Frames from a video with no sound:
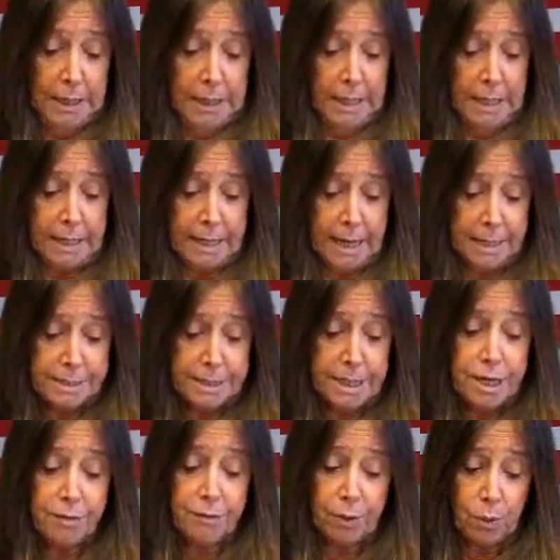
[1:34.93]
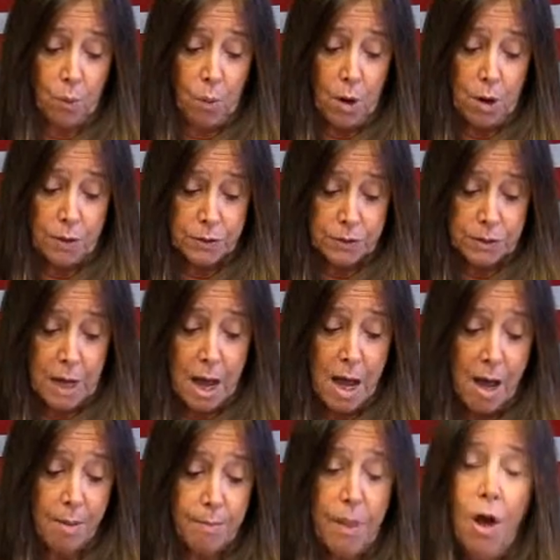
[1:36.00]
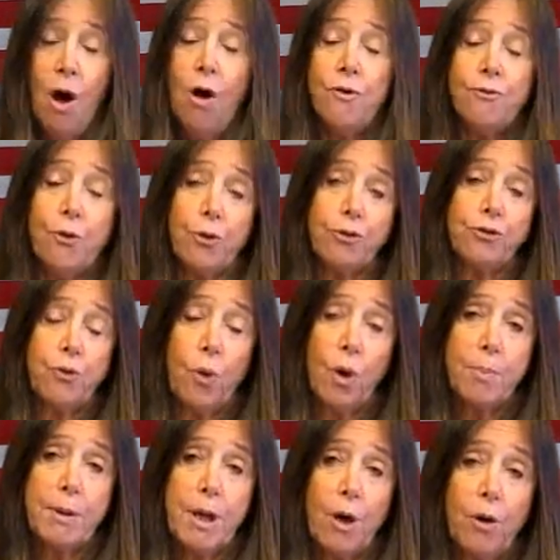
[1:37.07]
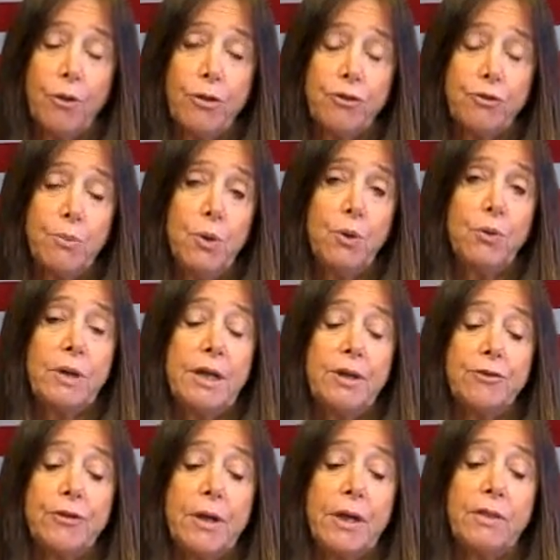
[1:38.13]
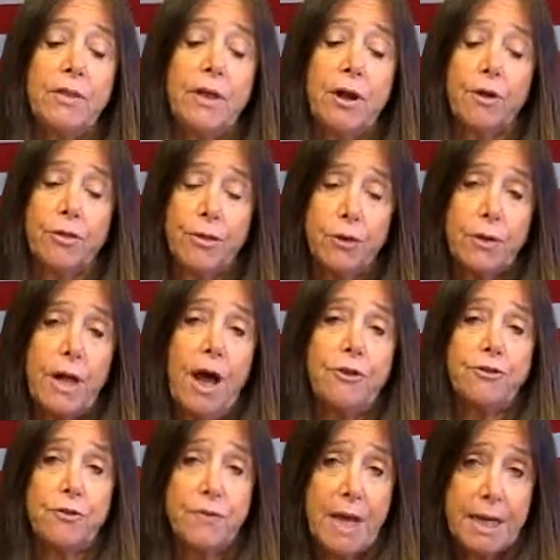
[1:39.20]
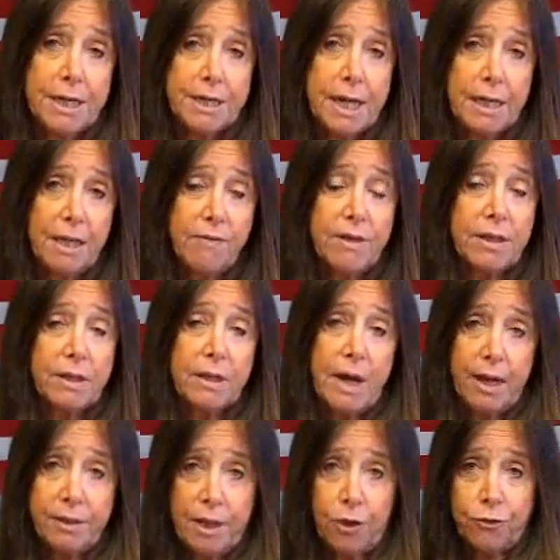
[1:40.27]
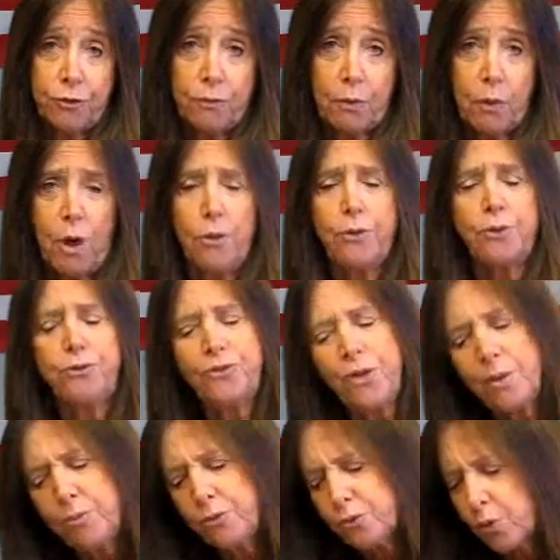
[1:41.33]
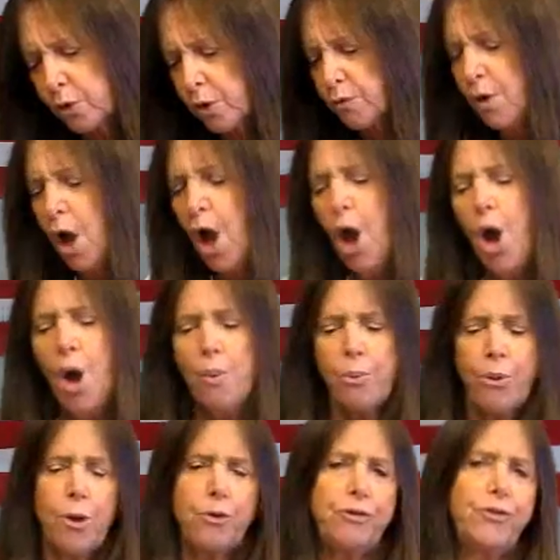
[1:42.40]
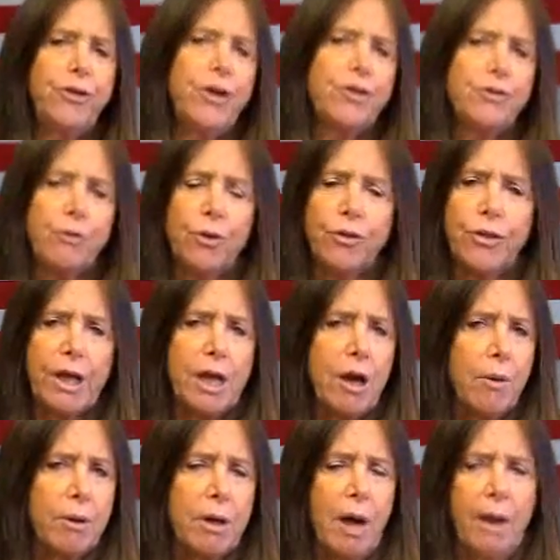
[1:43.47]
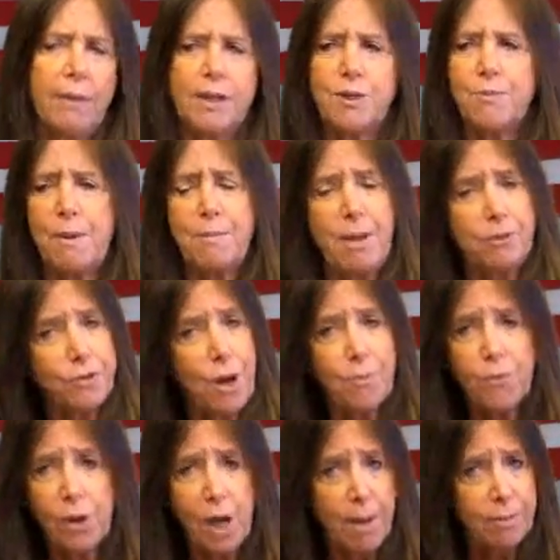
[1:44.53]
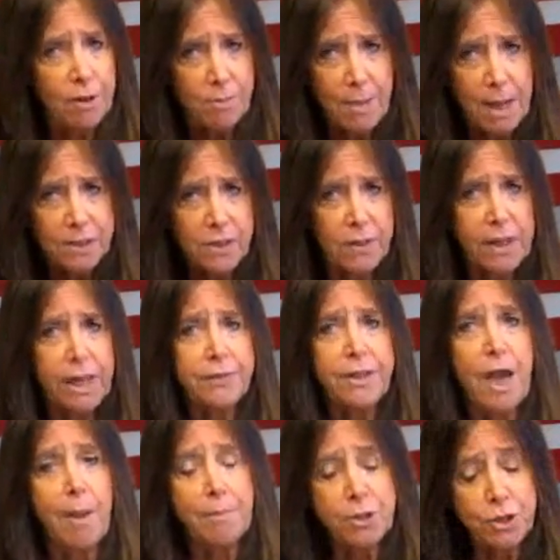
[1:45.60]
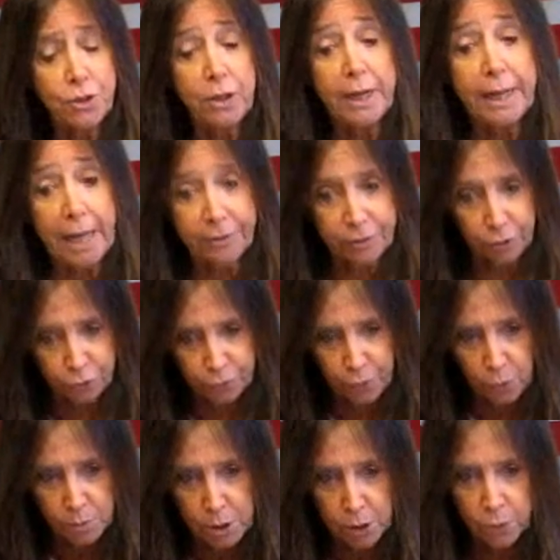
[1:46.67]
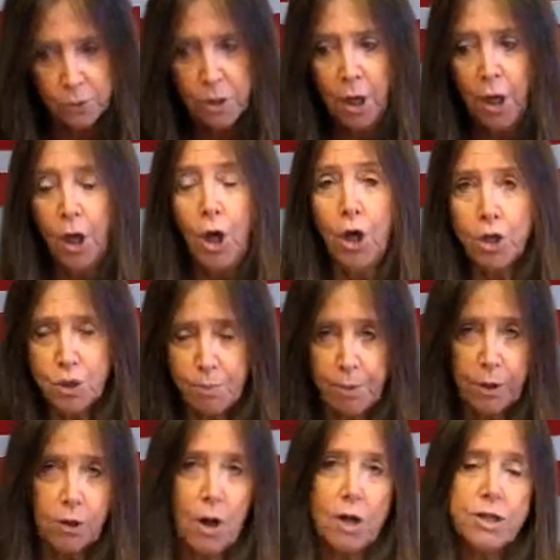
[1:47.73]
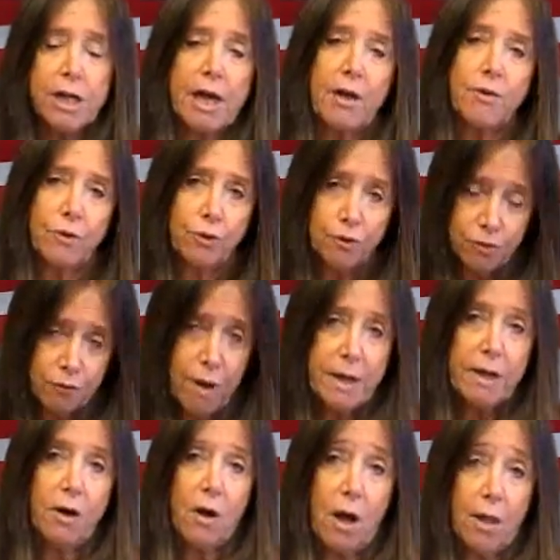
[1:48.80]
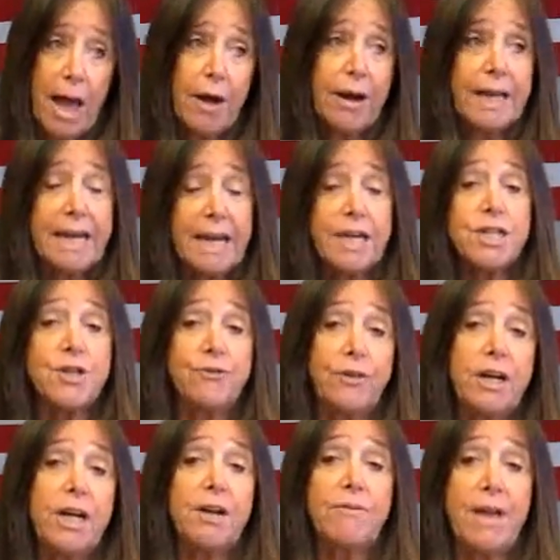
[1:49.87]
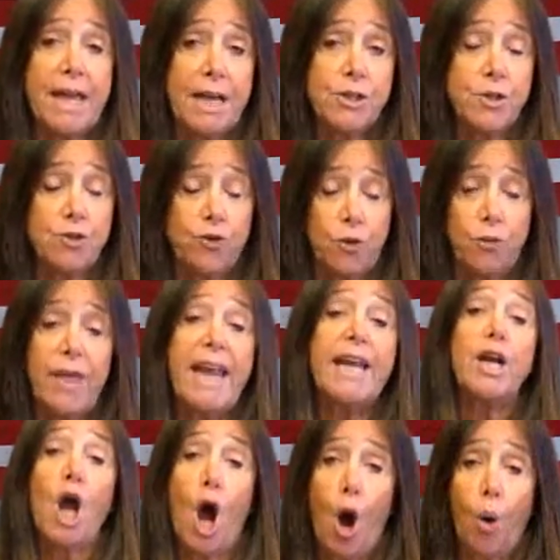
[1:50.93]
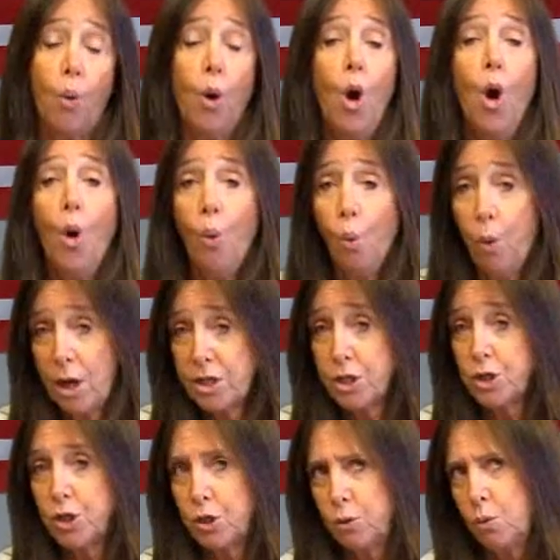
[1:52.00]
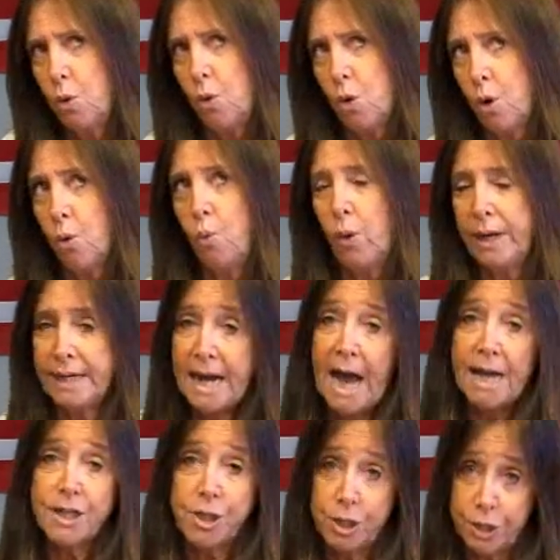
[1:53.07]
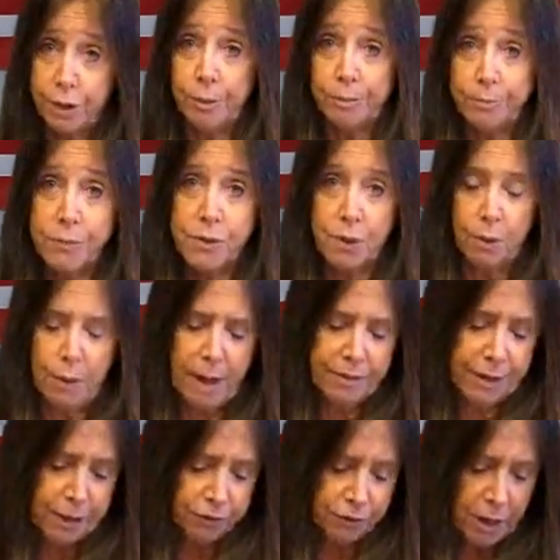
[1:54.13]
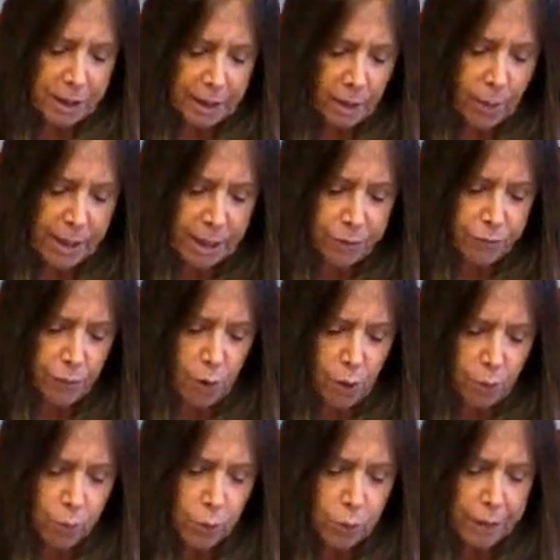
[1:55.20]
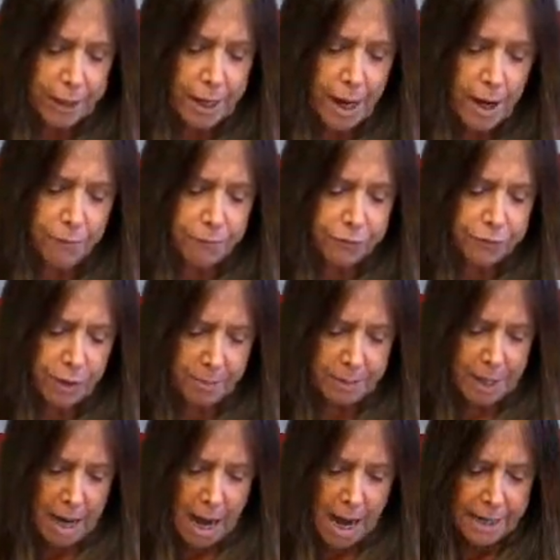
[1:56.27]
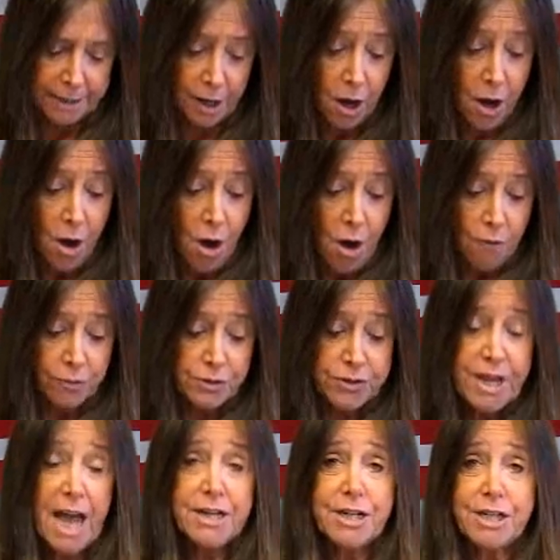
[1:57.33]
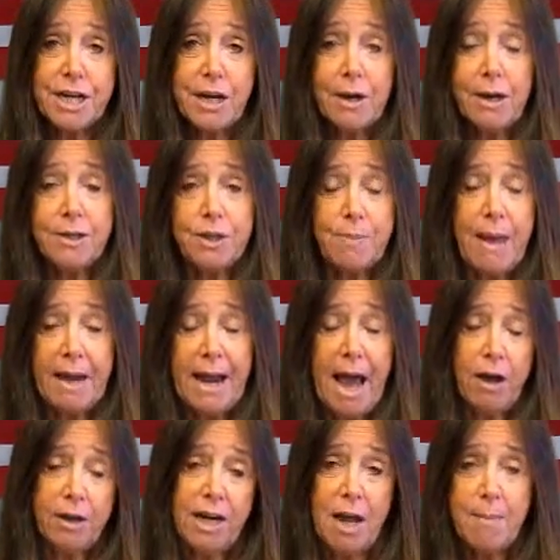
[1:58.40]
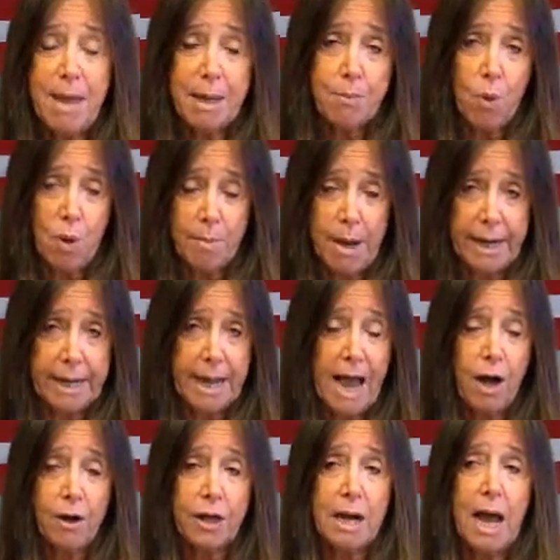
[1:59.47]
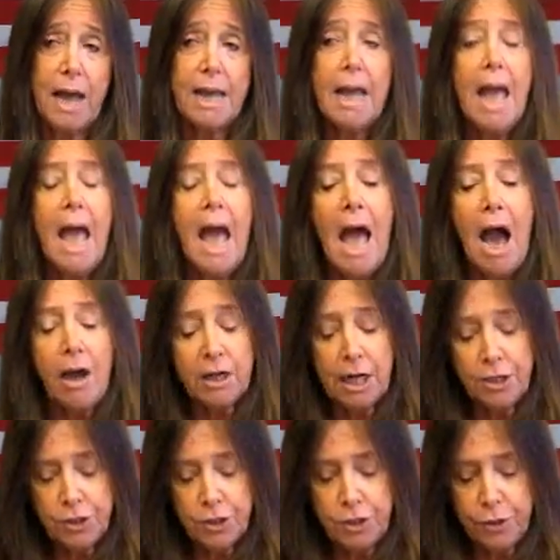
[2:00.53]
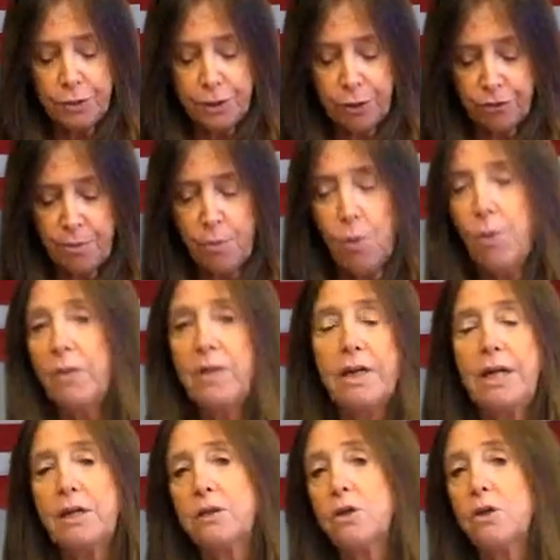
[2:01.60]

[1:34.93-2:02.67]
it gets even worse. Um, for Scorpio, this moon is in their third house of day to day living in the ninth house of the law. There's some sort of procedural thing going on that's been messed up for a couple of months, and they get the opportunity at this full moon to put it all together and straighten it all out and get a definitive answer so they know what to do or what not to do. So I think it's kind of like waiting for a ruling of some kind. For Sagittarians about how can I make more money? How can I how can I do two things? Number one, they need to